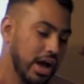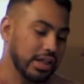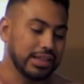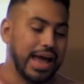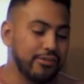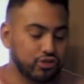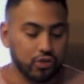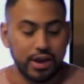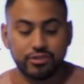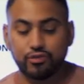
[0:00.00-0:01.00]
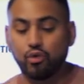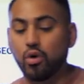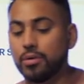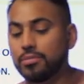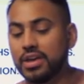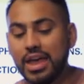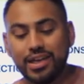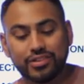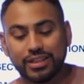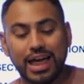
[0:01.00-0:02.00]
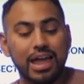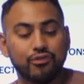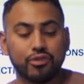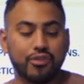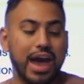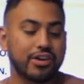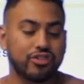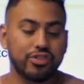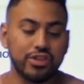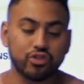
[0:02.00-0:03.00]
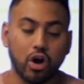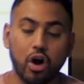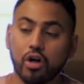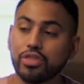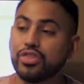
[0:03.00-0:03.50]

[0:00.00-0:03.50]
A life transformed is a life of action. These are all